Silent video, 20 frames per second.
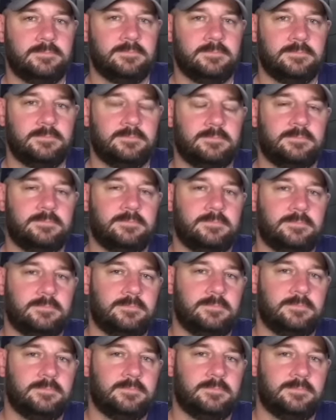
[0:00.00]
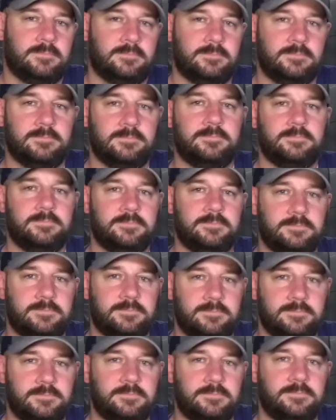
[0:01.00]

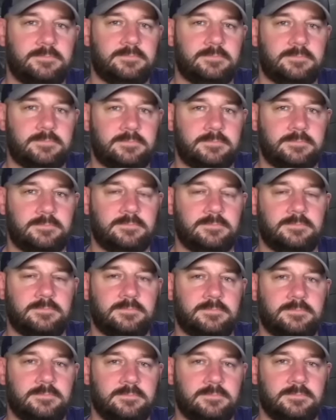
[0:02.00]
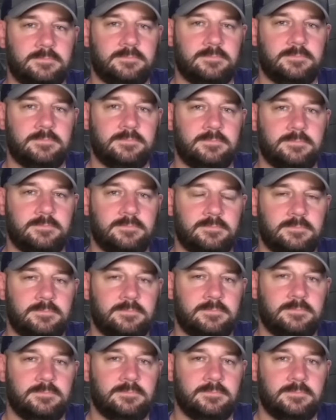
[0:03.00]

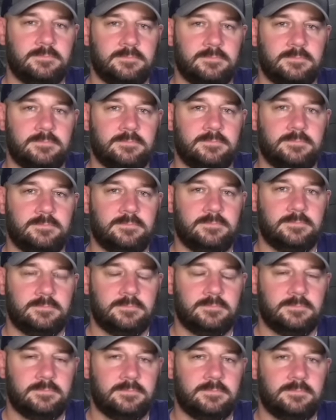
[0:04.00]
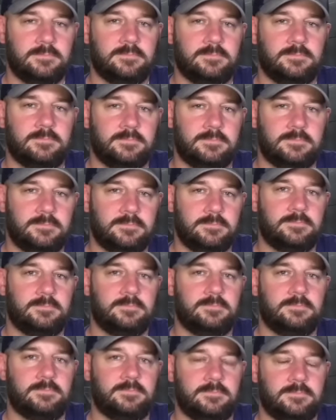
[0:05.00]

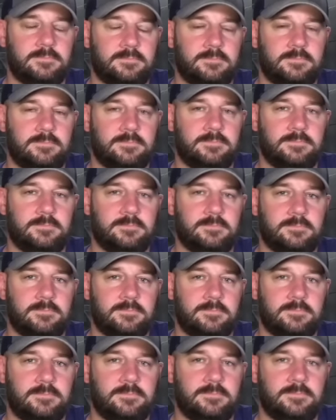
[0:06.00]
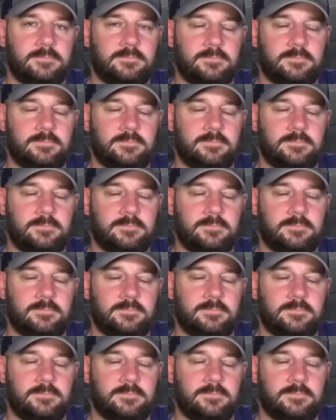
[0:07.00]
[no speech]